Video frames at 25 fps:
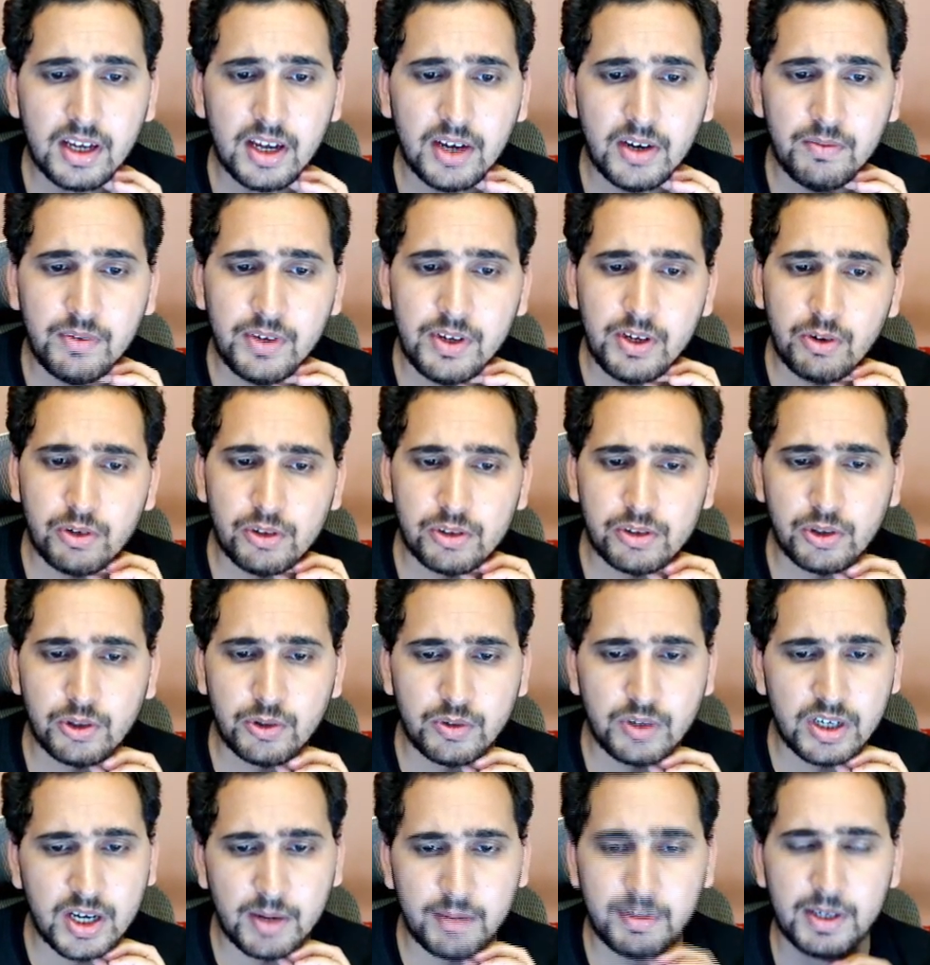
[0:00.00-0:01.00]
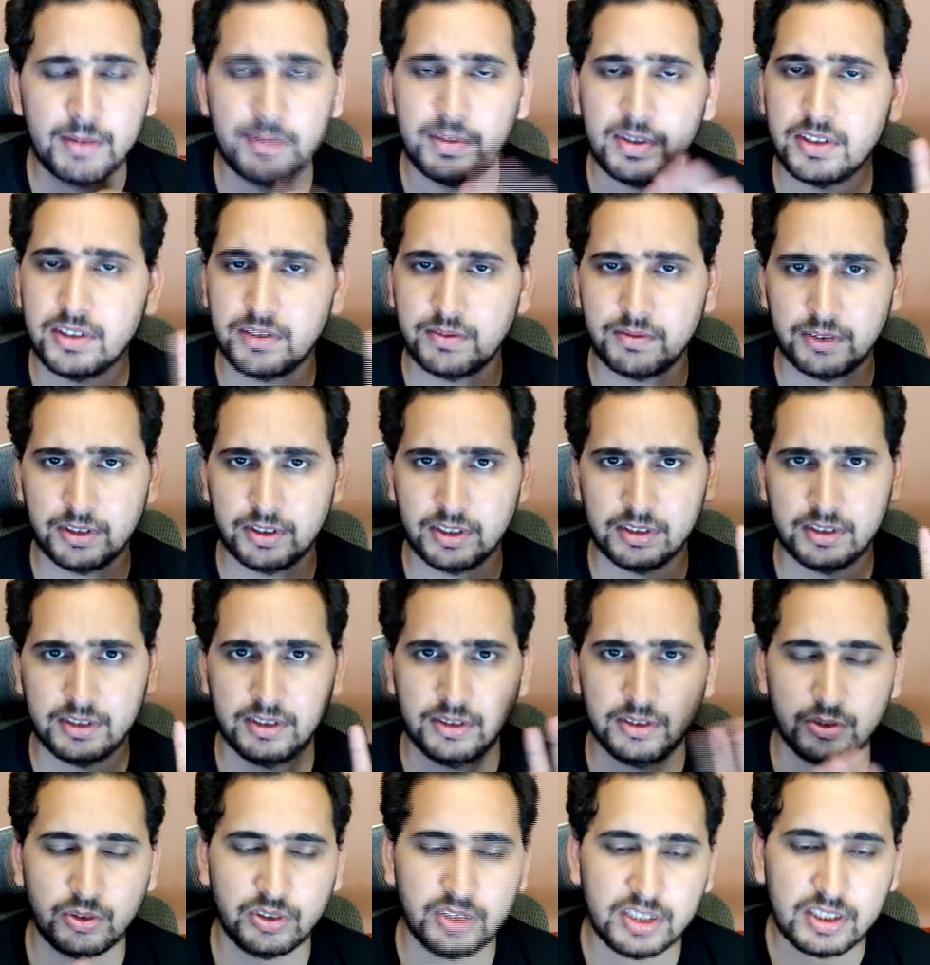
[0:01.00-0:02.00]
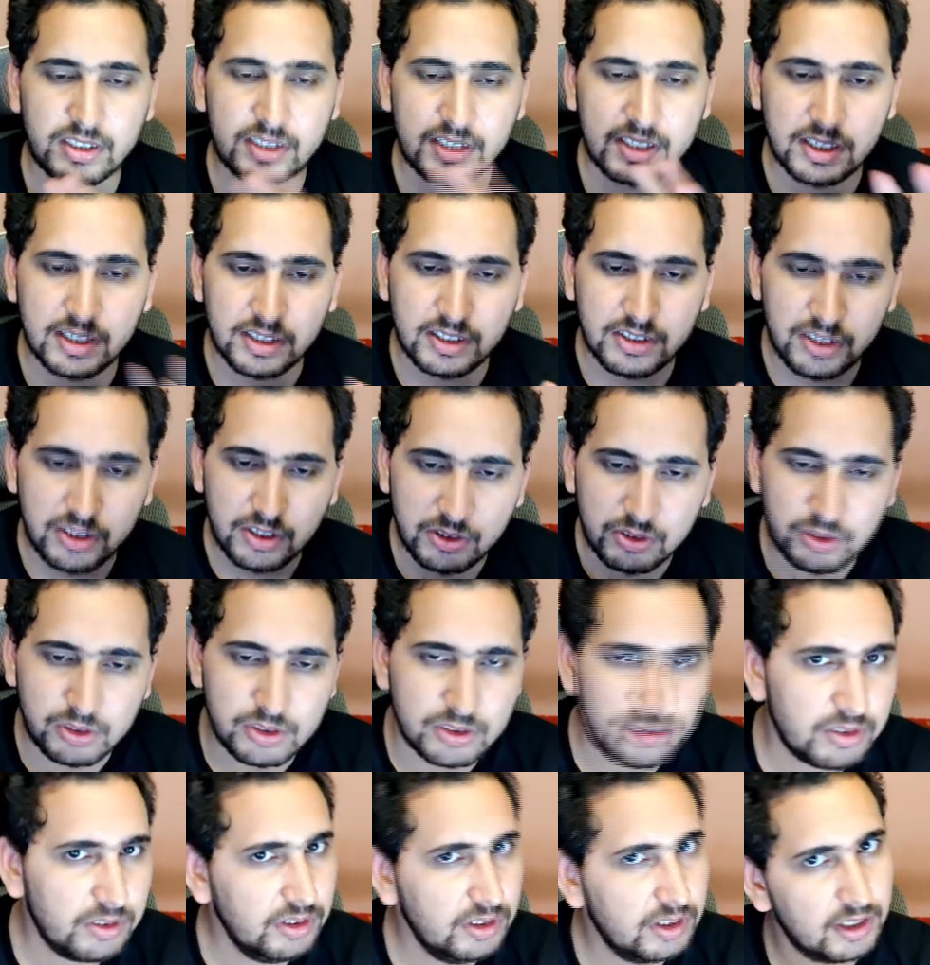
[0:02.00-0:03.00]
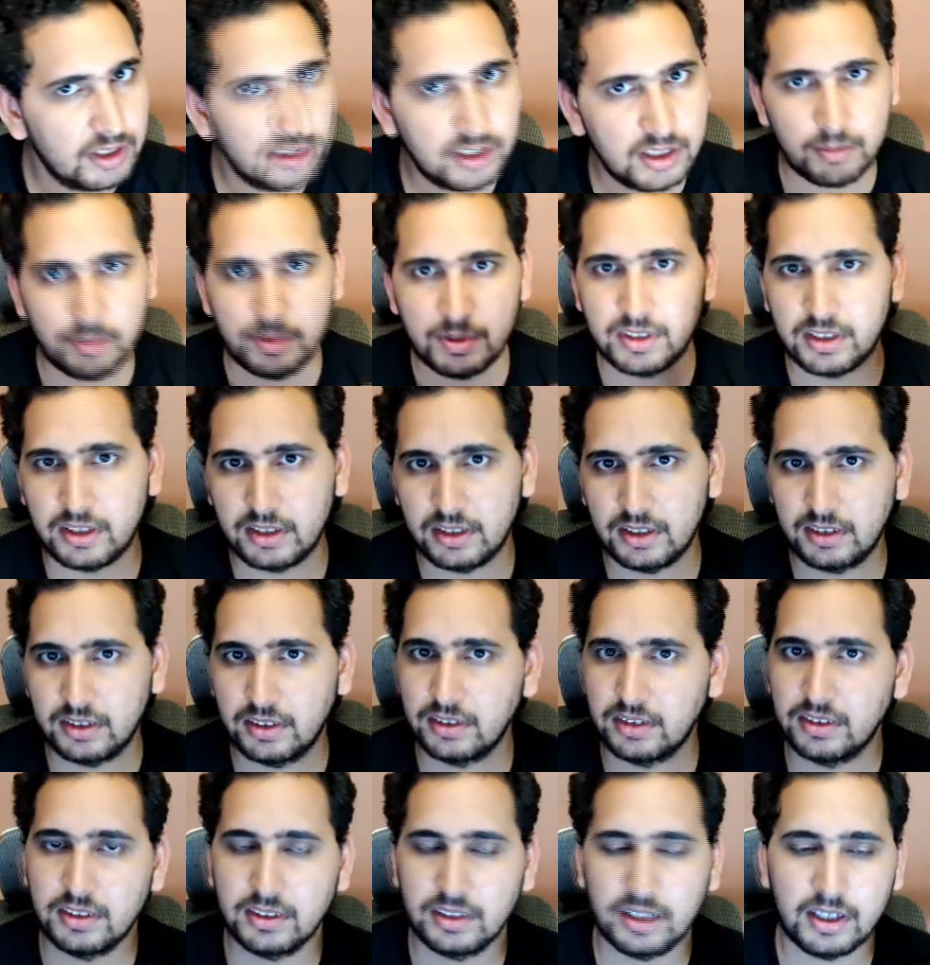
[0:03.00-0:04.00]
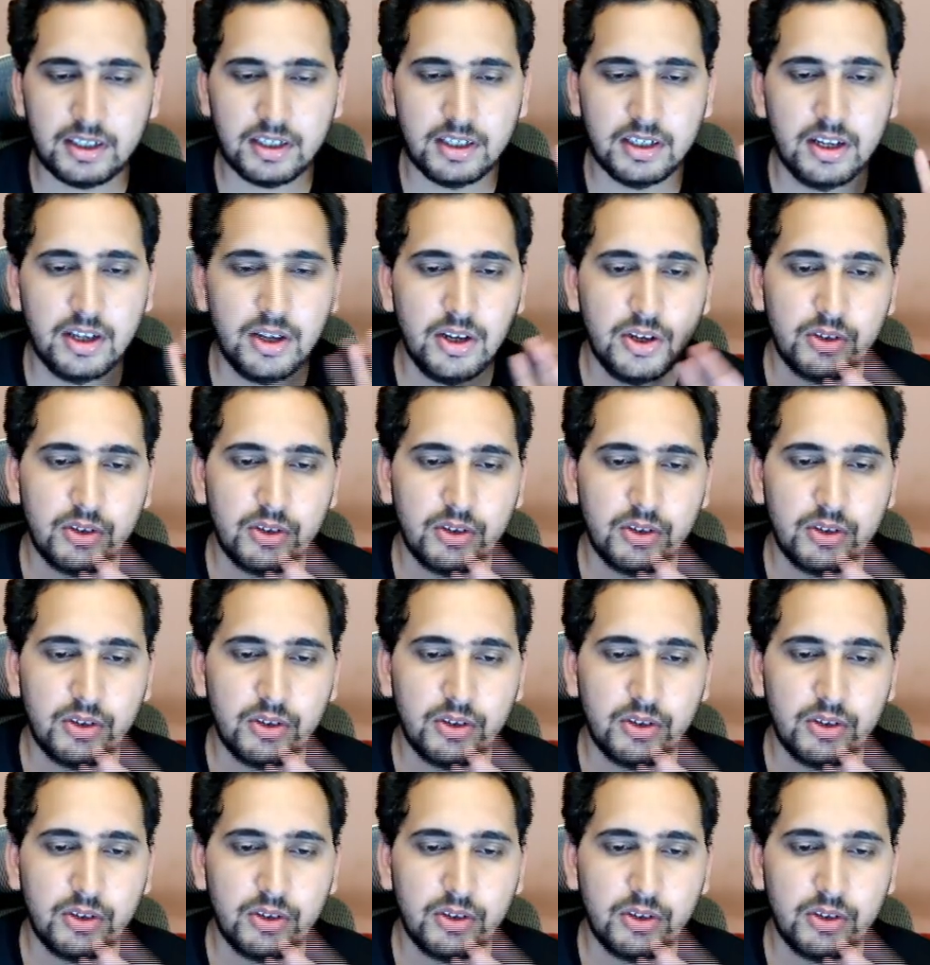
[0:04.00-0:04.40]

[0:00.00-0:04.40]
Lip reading: And we also do a commit message for this. So this transaction is also committed, right?